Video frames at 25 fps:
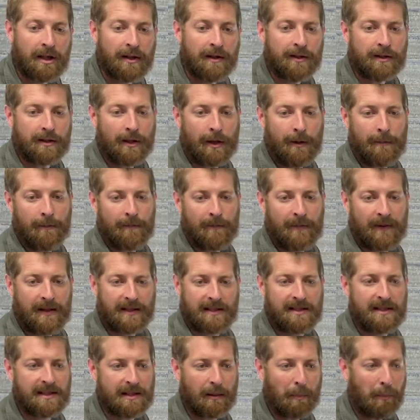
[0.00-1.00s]
So
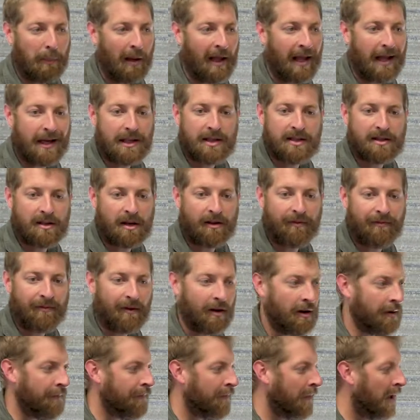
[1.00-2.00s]
this is the plan so
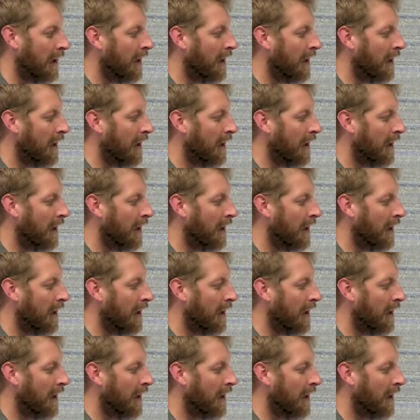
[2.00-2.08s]
far.